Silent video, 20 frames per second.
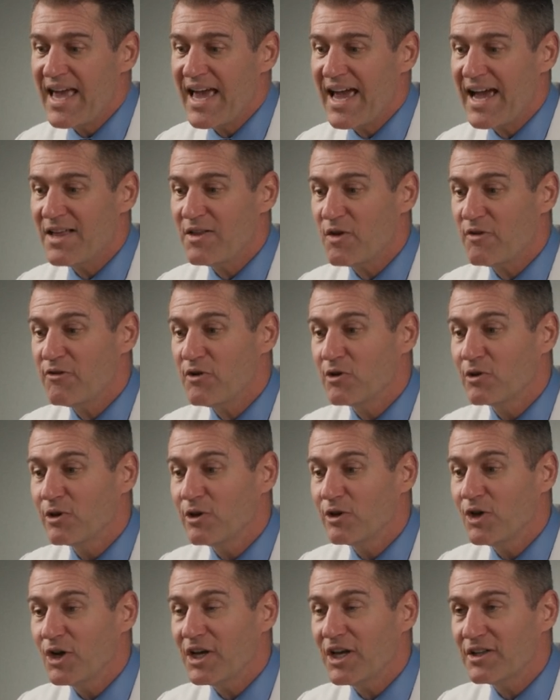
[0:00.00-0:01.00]
And if you
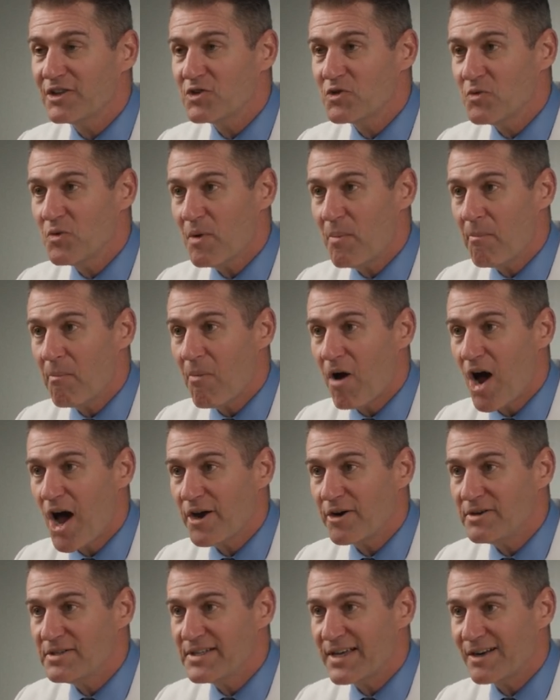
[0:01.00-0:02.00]
look at to a
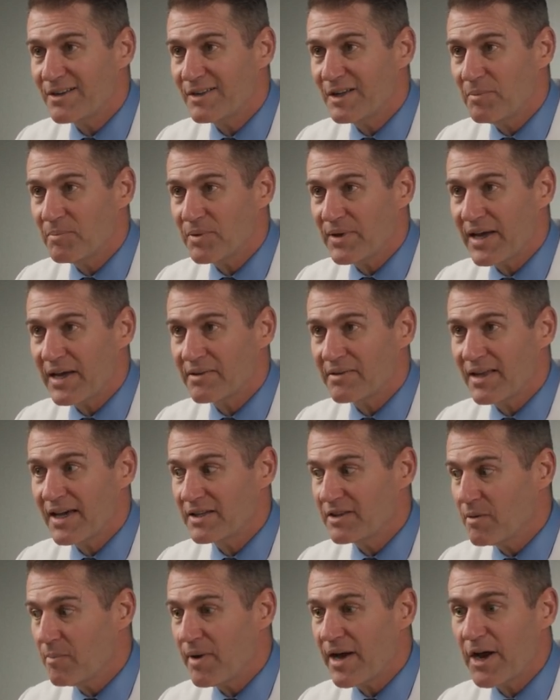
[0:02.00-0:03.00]
modern dental implant
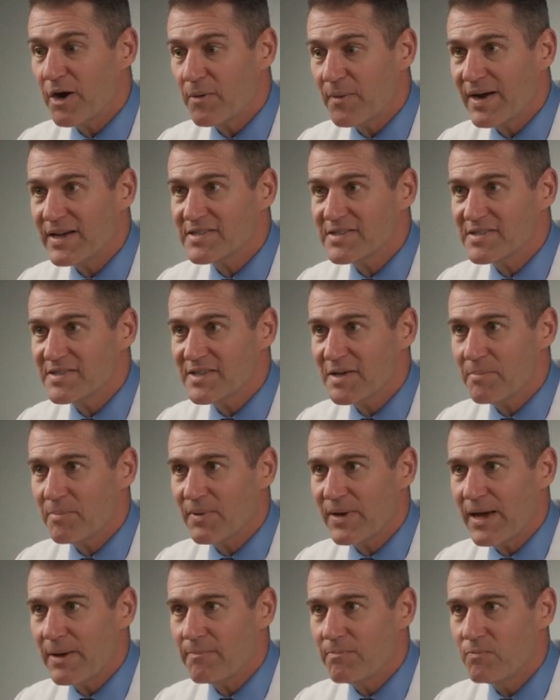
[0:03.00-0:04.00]
like the BioHorizons
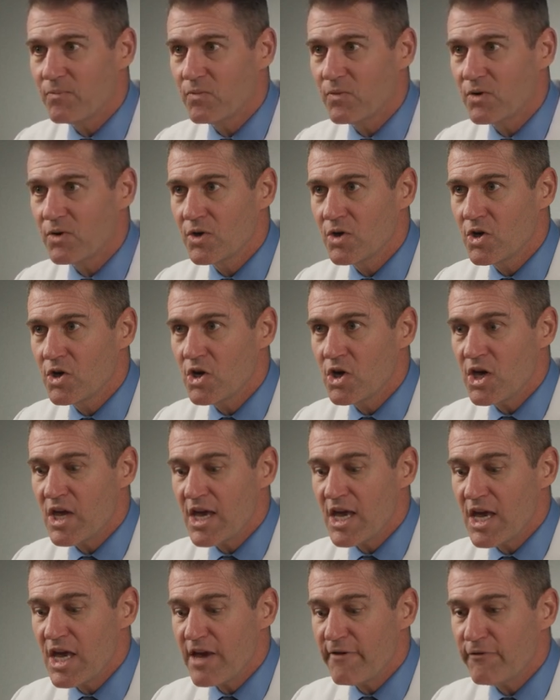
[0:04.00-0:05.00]
implant,
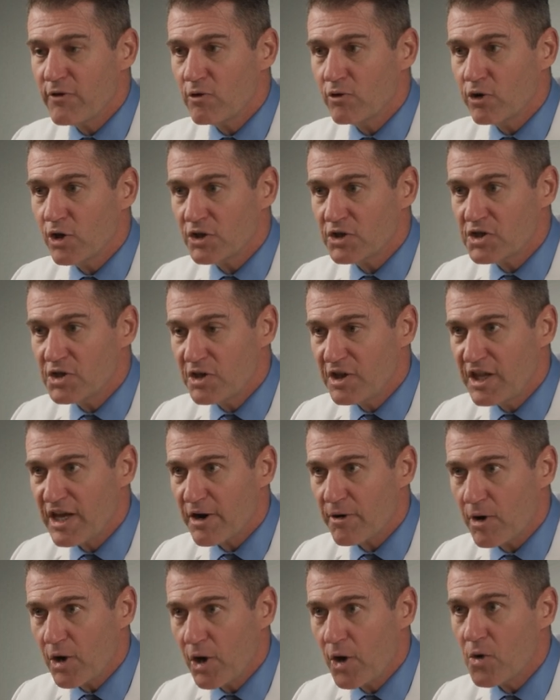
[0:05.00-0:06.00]
if you look to
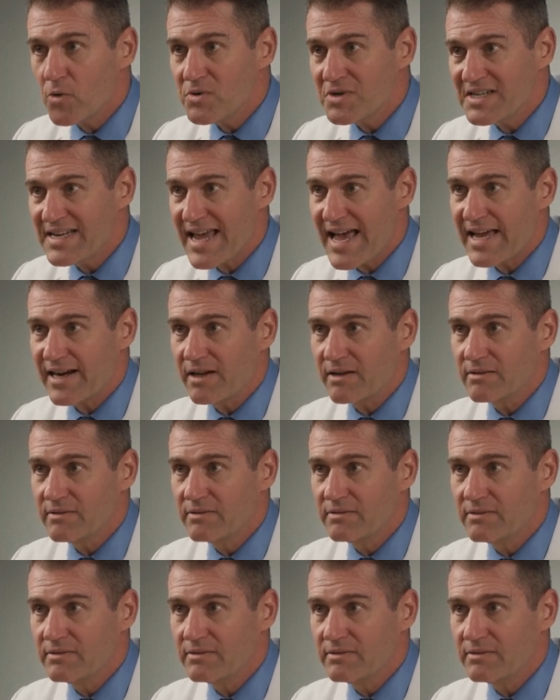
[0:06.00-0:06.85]
their own data,